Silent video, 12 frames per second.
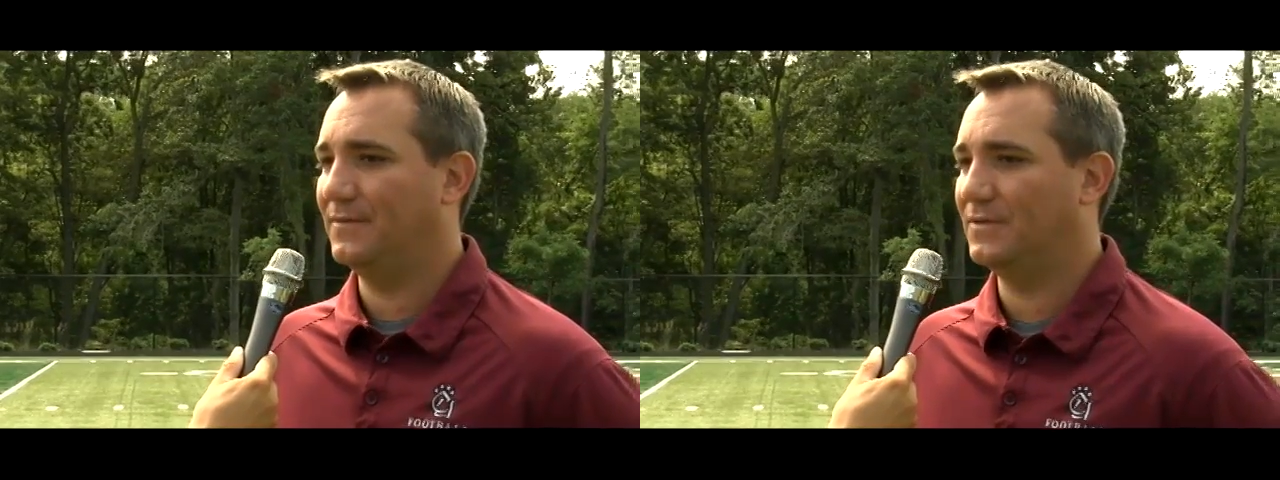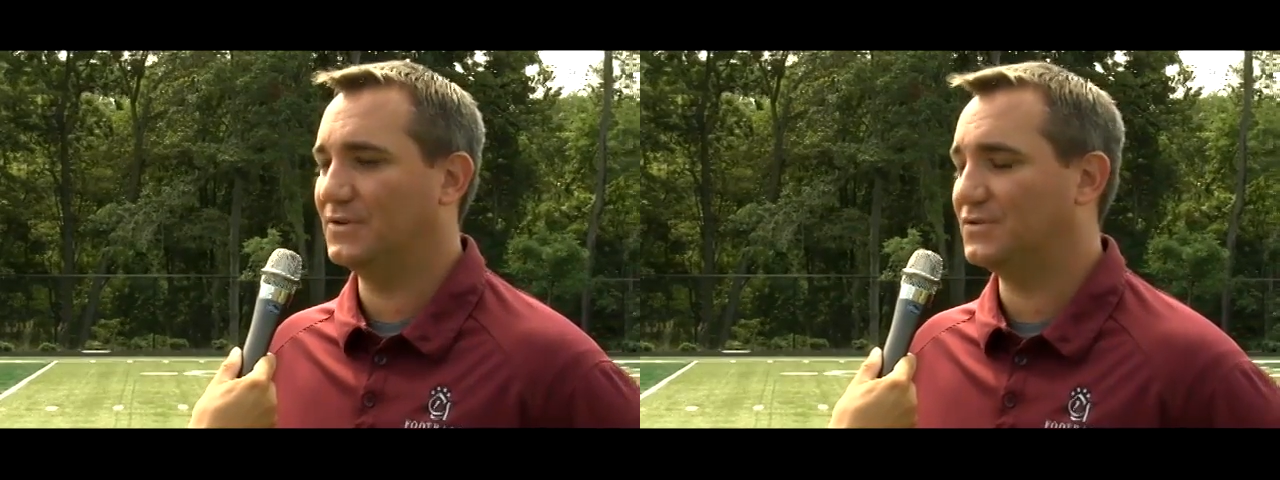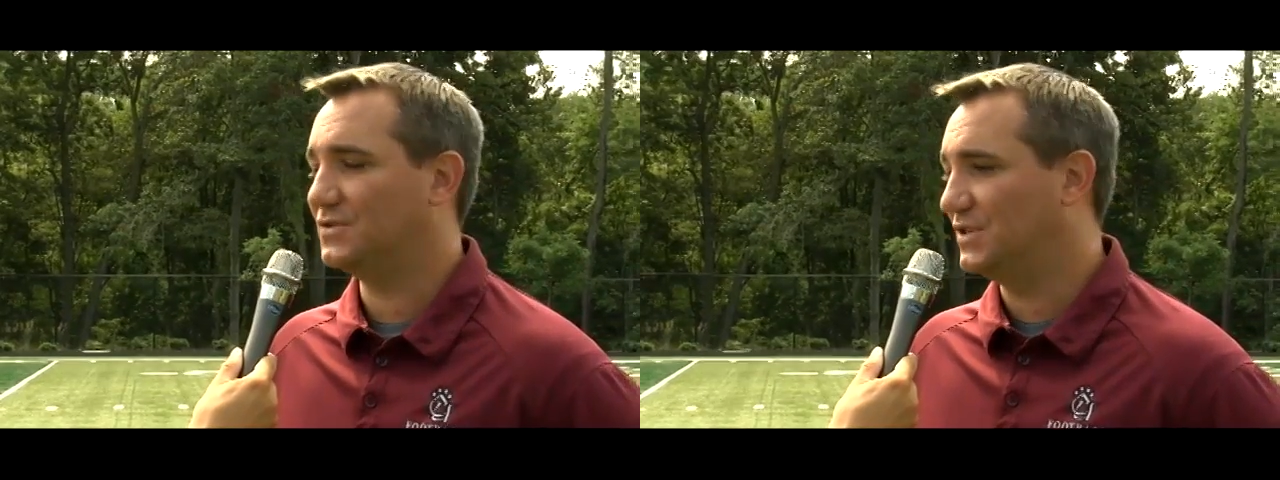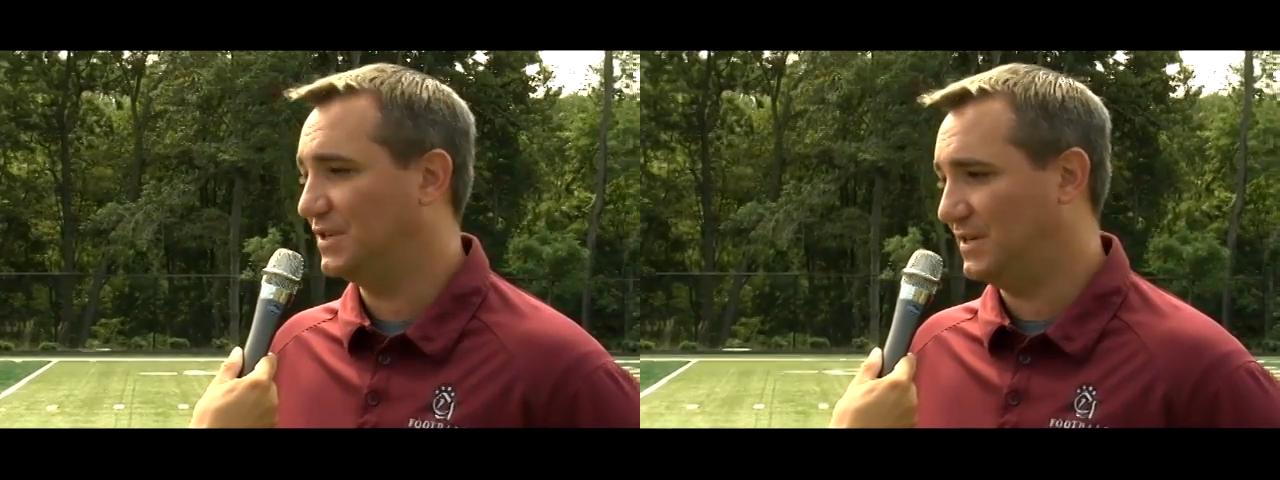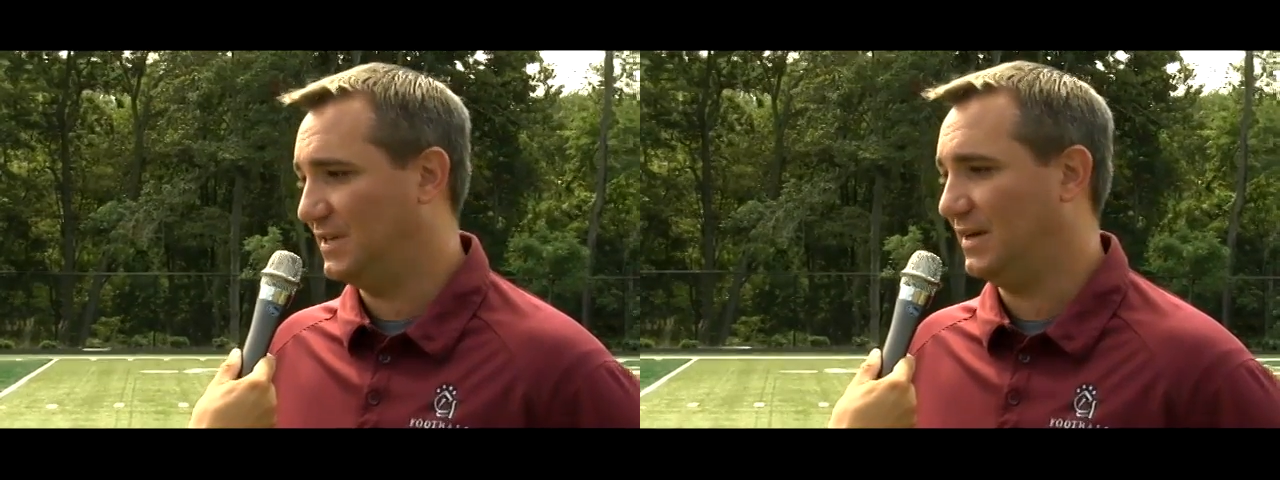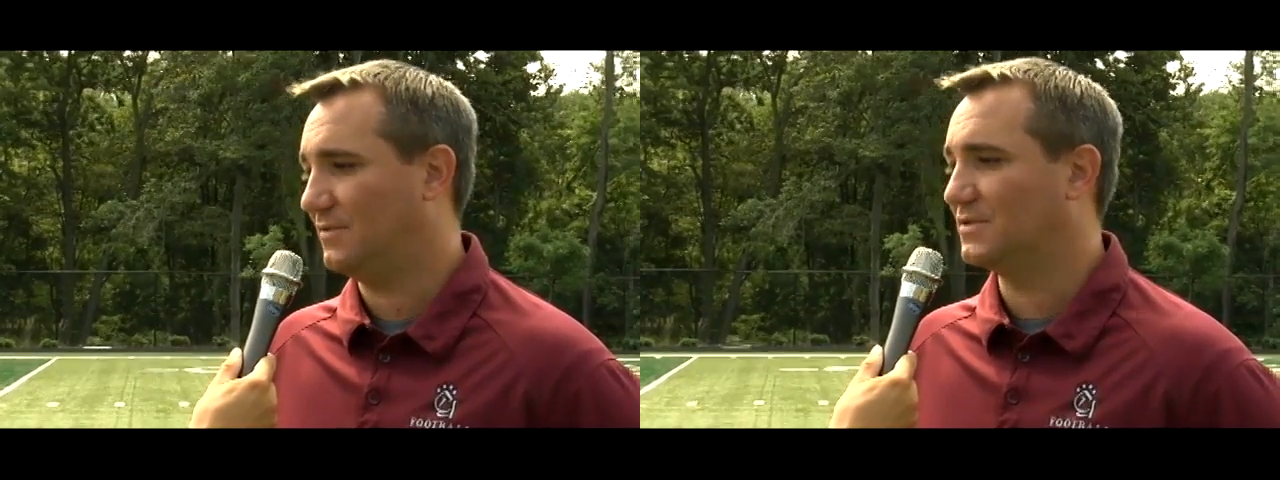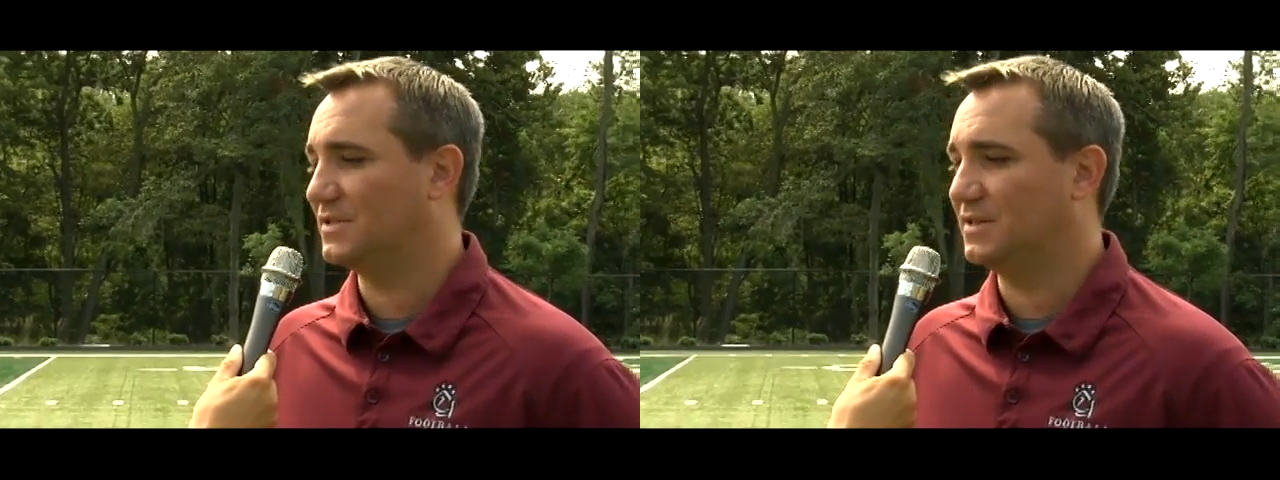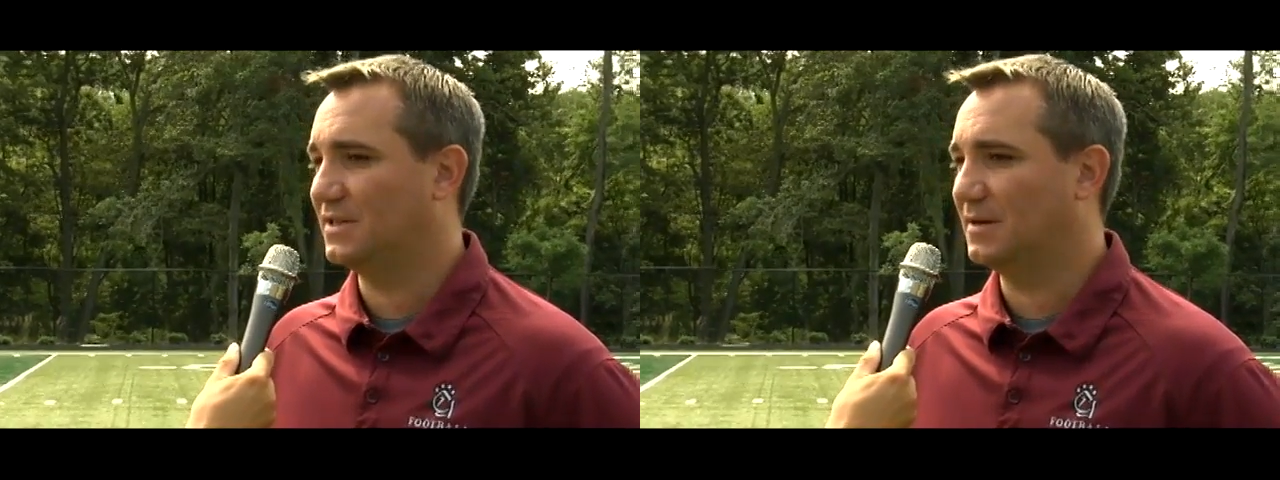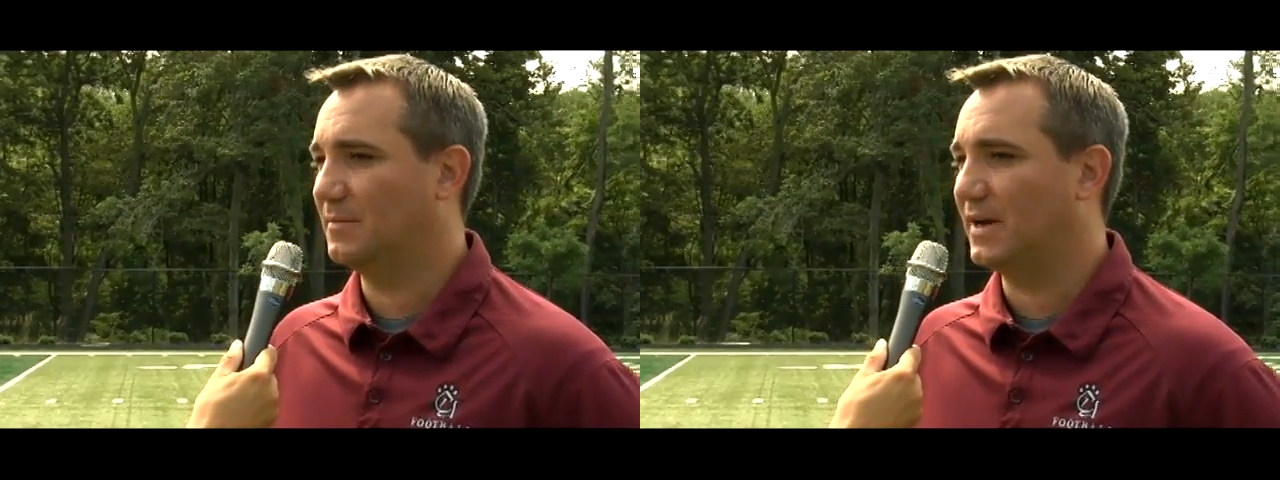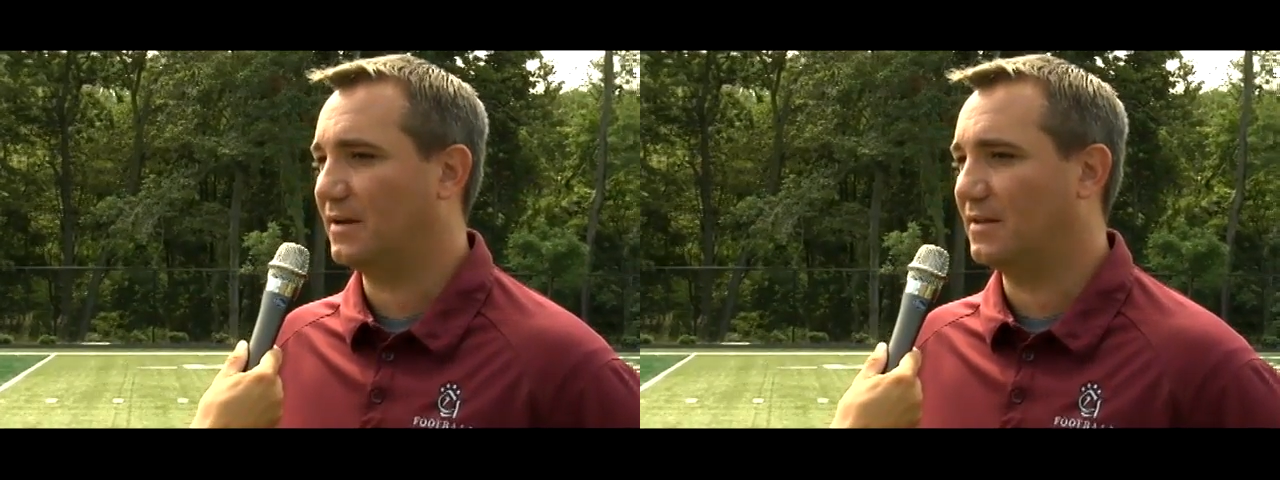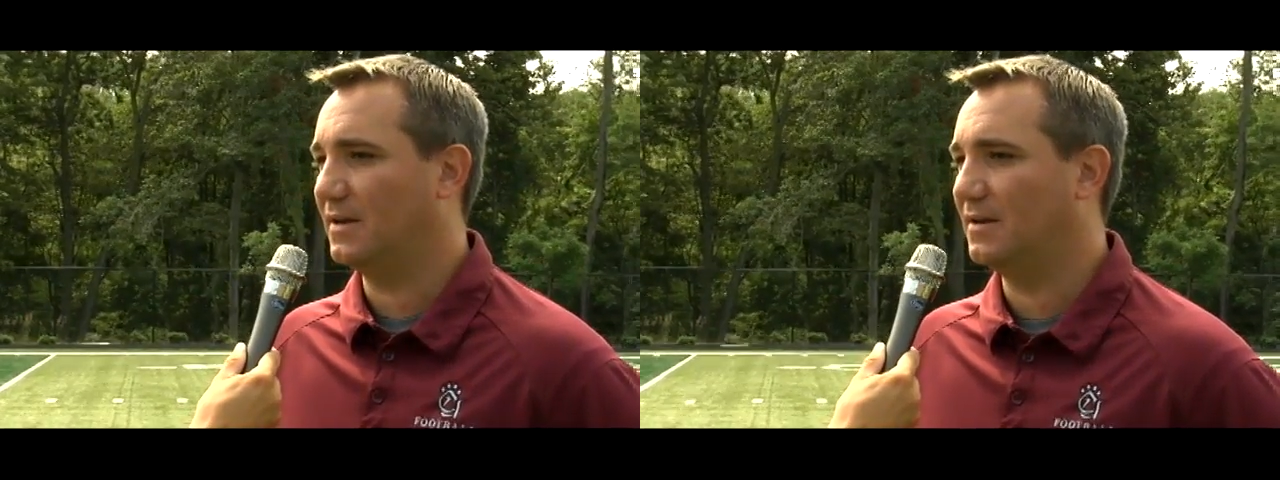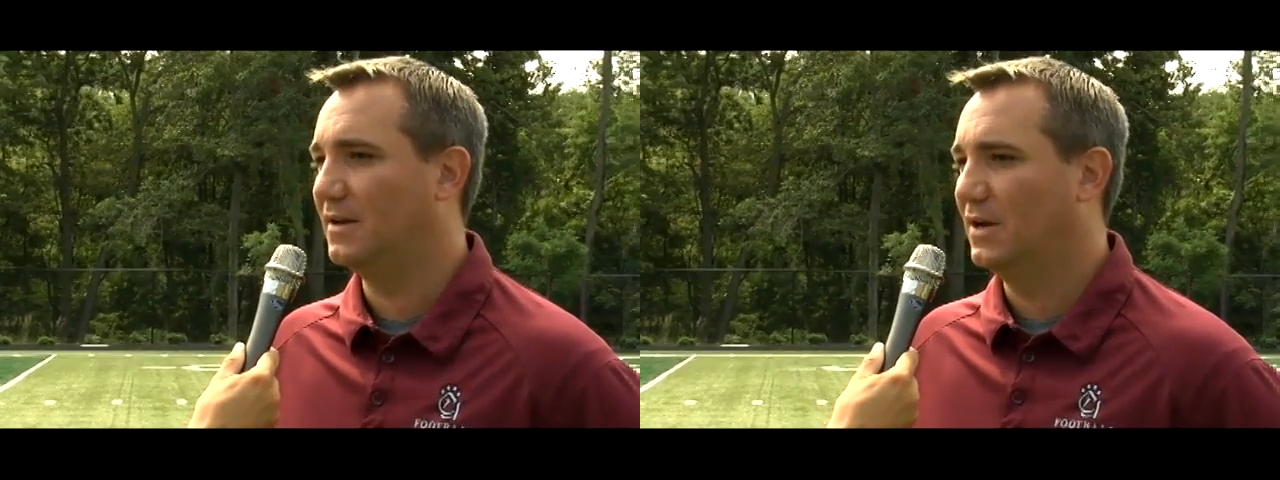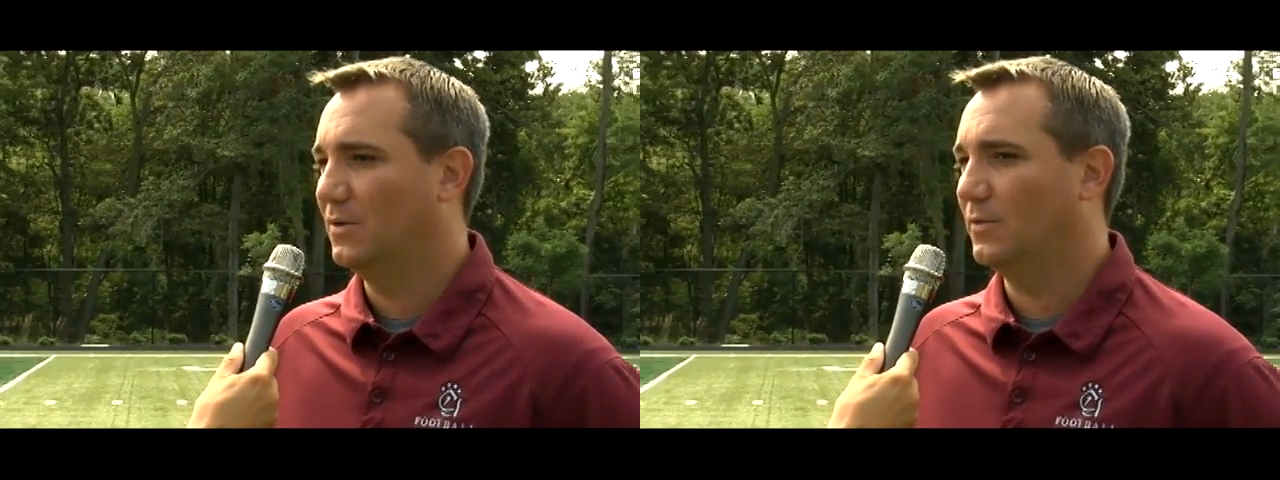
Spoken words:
West Virginia Tech was in the league back then.